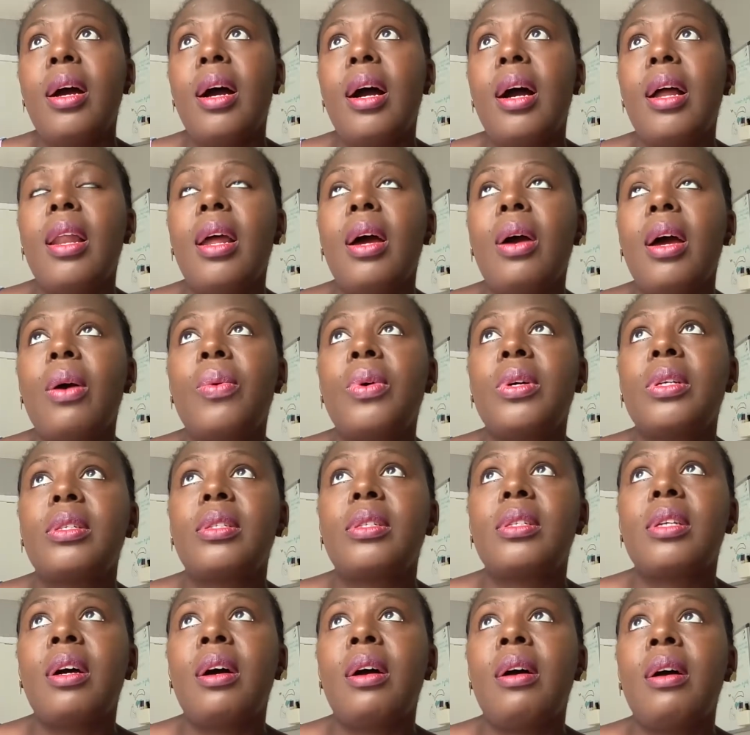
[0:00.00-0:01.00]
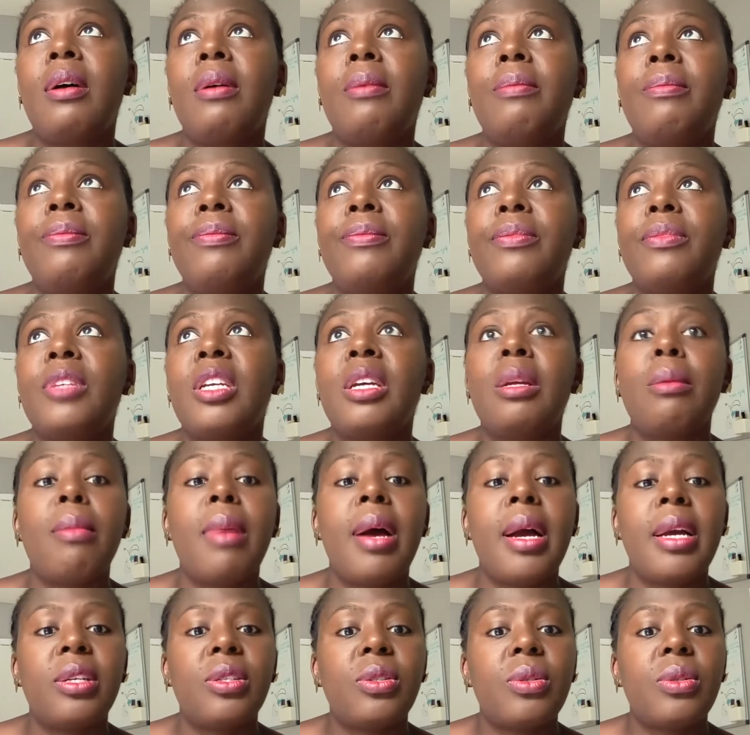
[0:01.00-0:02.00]
And I was in
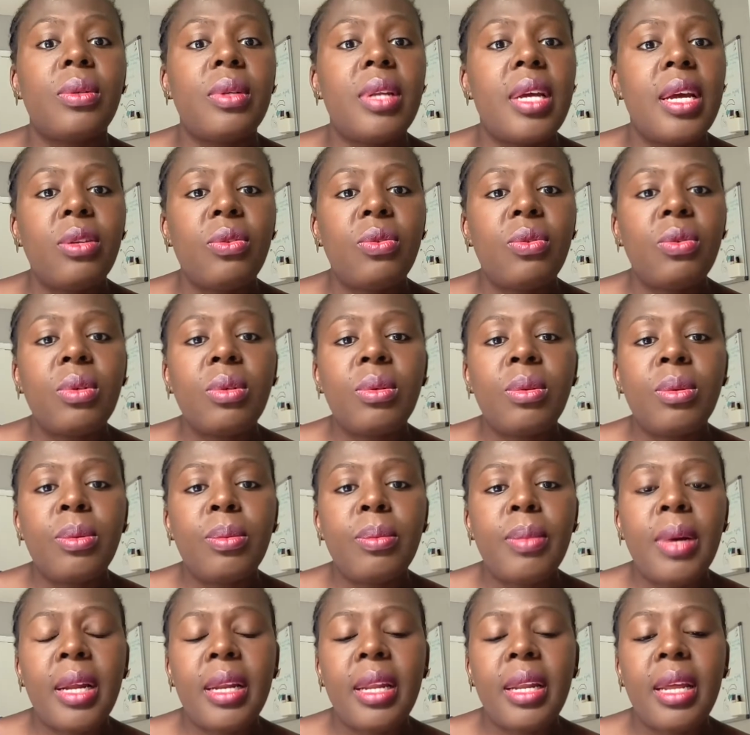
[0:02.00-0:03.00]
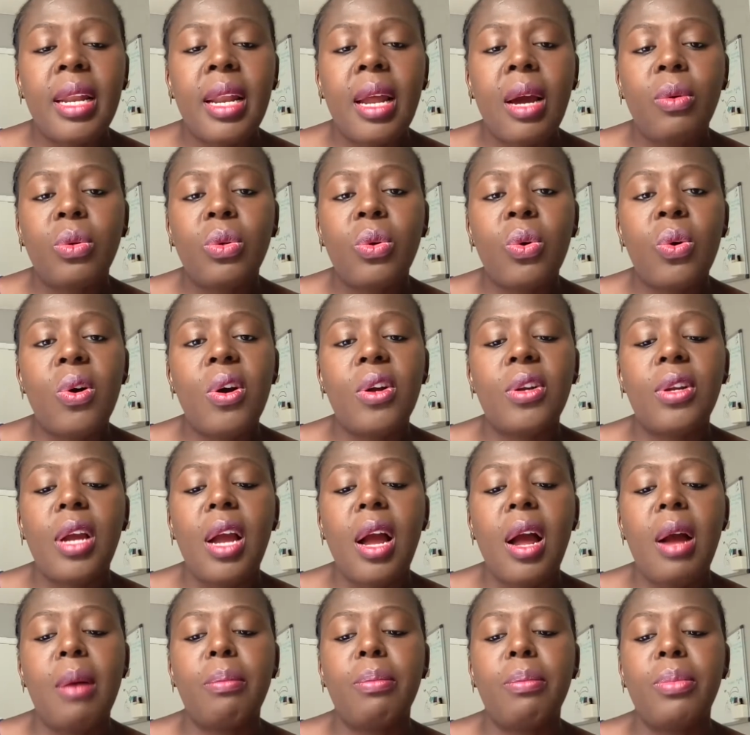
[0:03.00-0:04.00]
my student room, and then I would go on
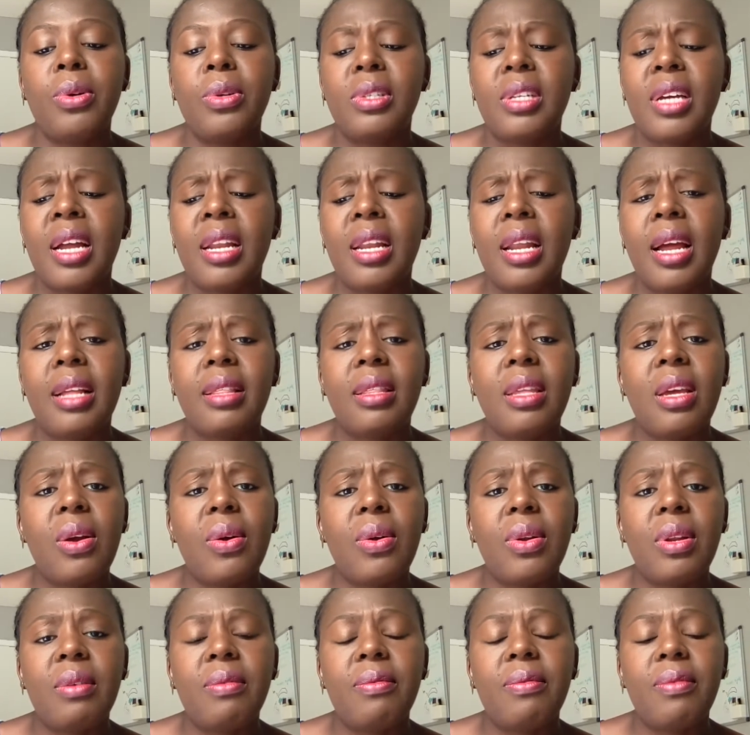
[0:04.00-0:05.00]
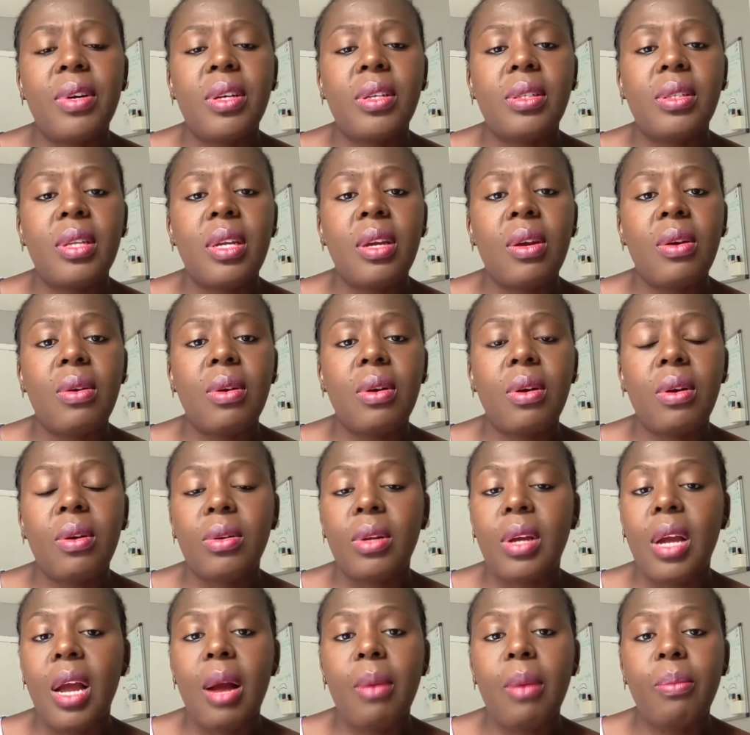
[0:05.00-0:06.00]
campus. And I think on the first day
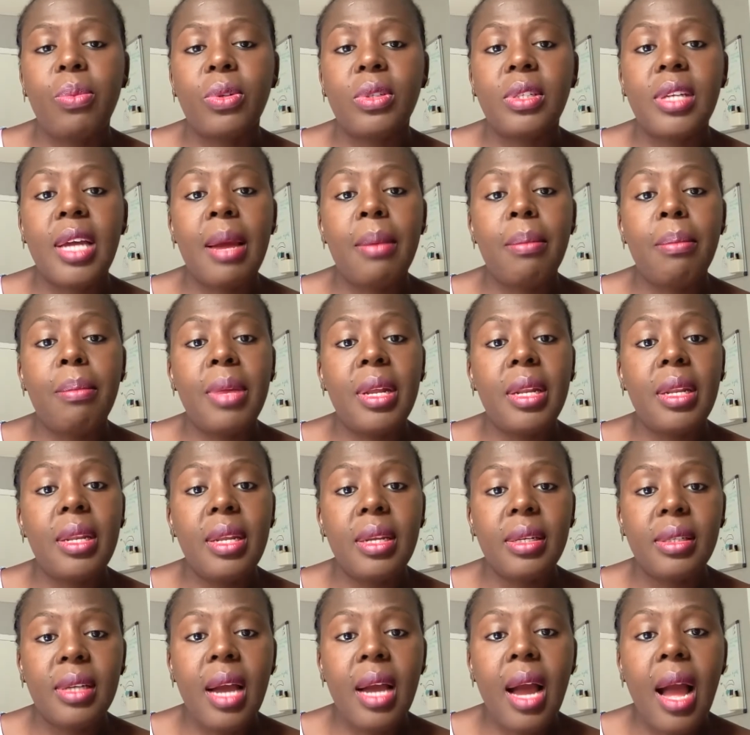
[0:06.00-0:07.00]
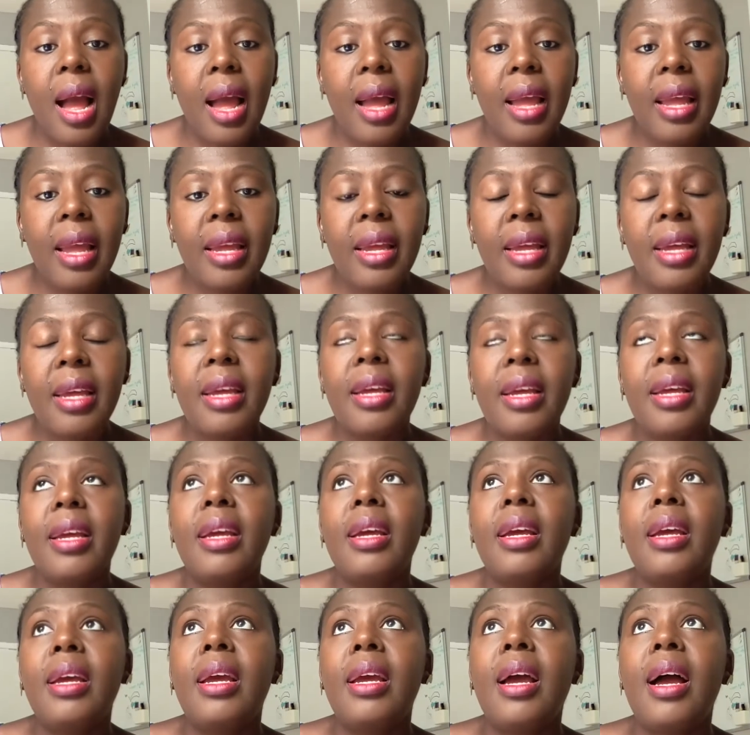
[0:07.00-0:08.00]
on campus, I meet this guy,
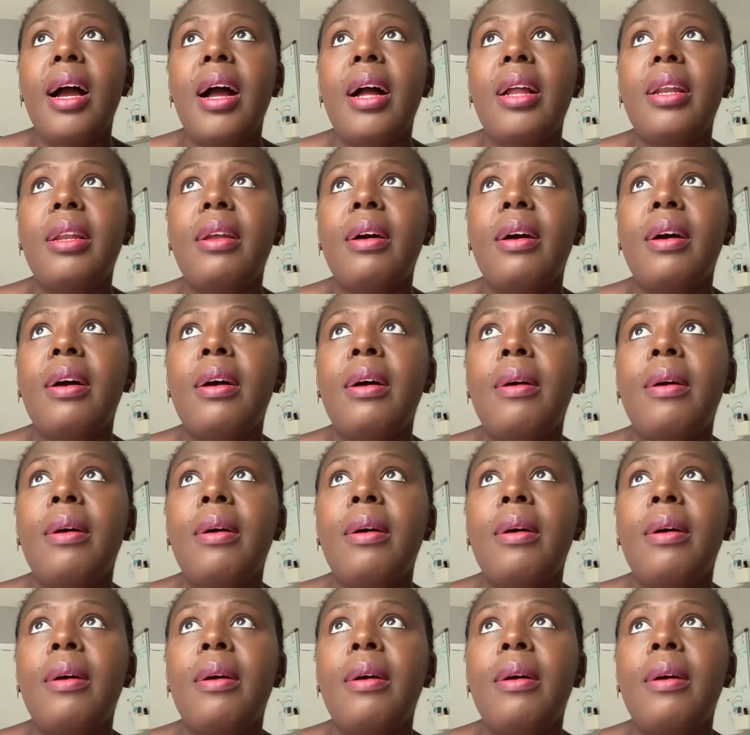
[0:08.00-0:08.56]
and